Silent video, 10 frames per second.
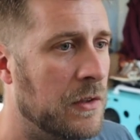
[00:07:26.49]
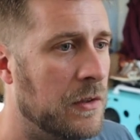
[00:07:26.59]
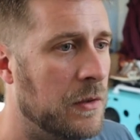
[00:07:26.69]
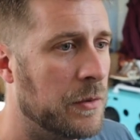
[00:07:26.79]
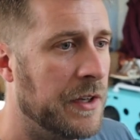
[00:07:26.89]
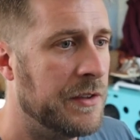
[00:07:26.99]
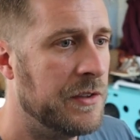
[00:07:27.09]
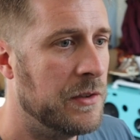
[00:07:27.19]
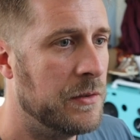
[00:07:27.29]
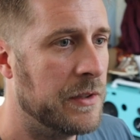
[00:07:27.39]
All we're going to
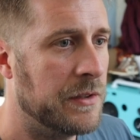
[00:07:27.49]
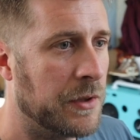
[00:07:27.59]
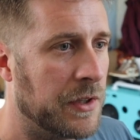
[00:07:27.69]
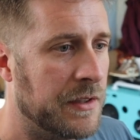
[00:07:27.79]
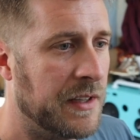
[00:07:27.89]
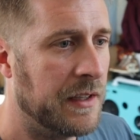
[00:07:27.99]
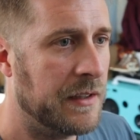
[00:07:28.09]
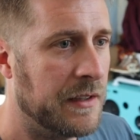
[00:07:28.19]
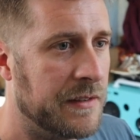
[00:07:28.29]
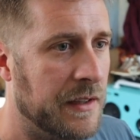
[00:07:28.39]
do is we're going to tell it
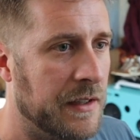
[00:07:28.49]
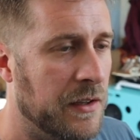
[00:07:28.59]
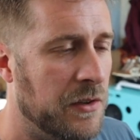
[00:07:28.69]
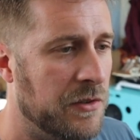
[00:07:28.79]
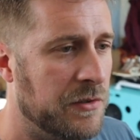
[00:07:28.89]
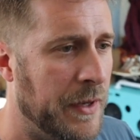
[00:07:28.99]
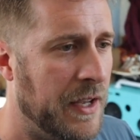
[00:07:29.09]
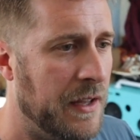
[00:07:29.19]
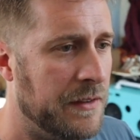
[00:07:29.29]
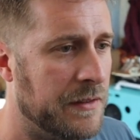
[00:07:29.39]
it's a host
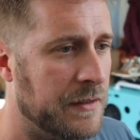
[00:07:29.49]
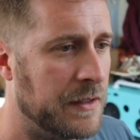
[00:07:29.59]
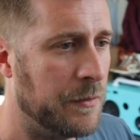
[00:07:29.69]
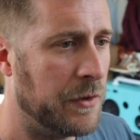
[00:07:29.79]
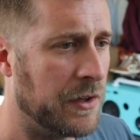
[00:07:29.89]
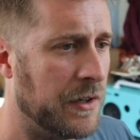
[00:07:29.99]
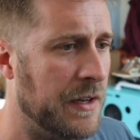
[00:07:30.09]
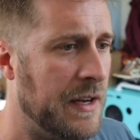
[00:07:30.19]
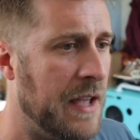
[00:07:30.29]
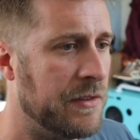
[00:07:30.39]
path, and we're going to
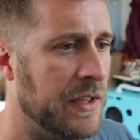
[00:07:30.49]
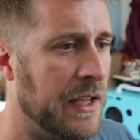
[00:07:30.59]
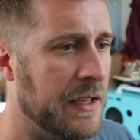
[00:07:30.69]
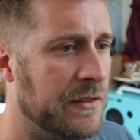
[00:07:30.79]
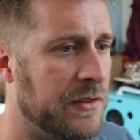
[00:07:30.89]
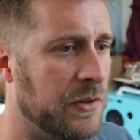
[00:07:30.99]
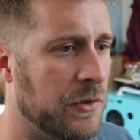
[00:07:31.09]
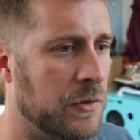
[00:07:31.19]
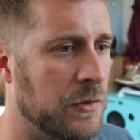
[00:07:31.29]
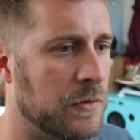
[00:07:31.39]
navigate to